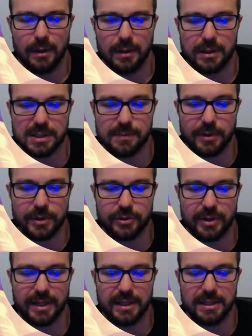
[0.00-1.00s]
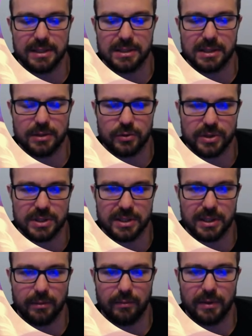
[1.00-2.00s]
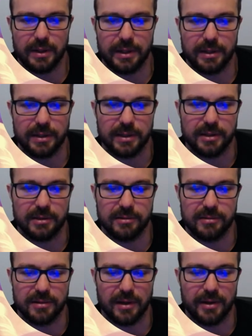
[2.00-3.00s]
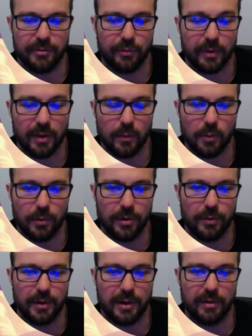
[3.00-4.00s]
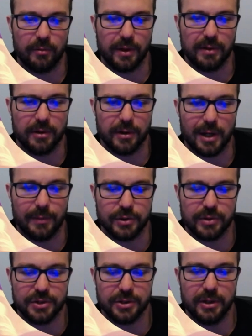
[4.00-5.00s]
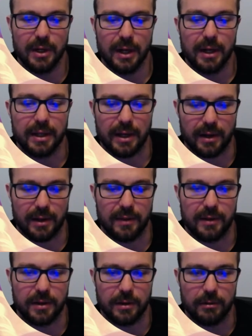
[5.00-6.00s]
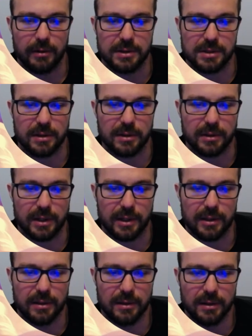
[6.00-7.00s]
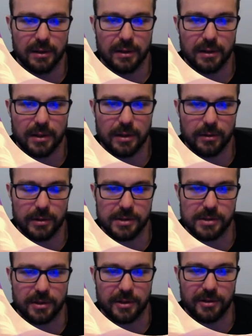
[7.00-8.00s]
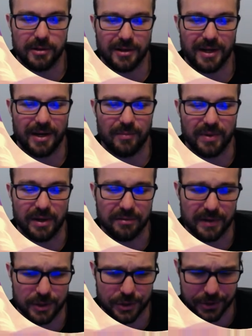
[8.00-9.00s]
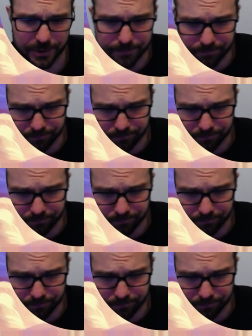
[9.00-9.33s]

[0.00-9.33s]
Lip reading: Spirit Dragon is interesting, but not really what we're doing. If we had the Uncommon Treasure, yeah, and then here is our kind of big finisher.